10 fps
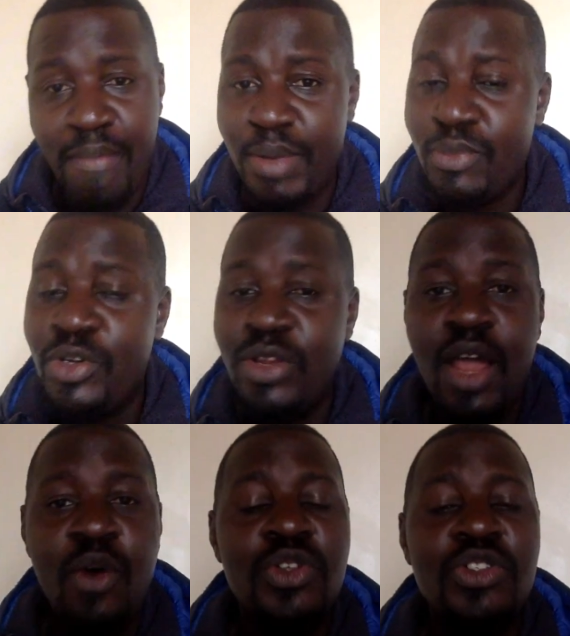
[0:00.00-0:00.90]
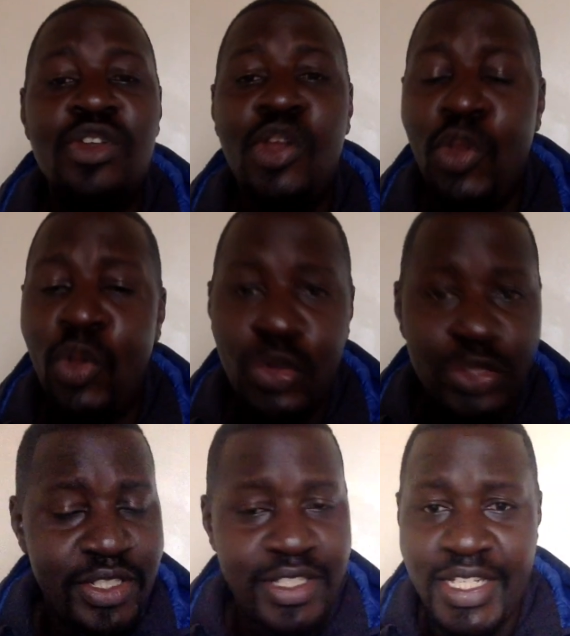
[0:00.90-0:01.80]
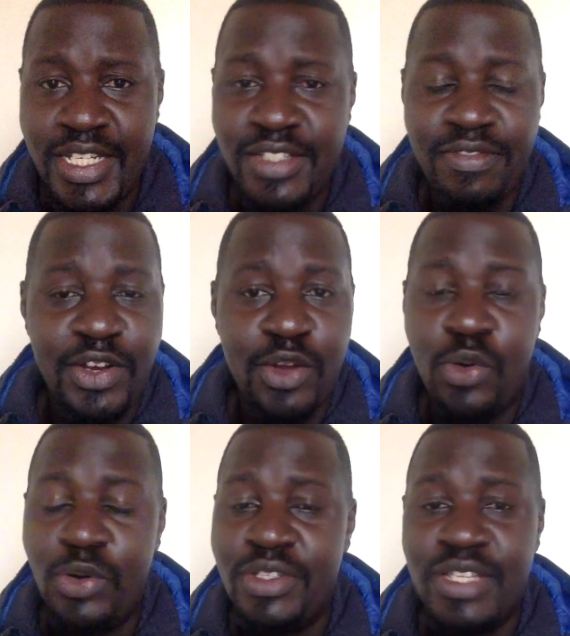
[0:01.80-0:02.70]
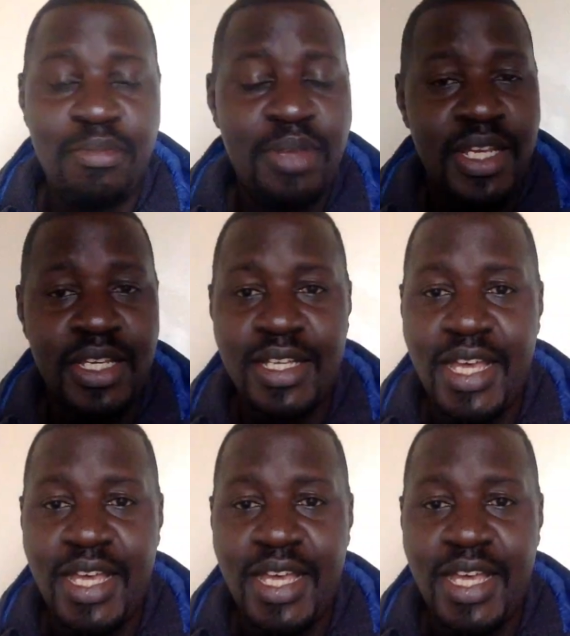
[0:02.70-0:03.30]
Pep Guardiola was lost. He didn't even know what was happening.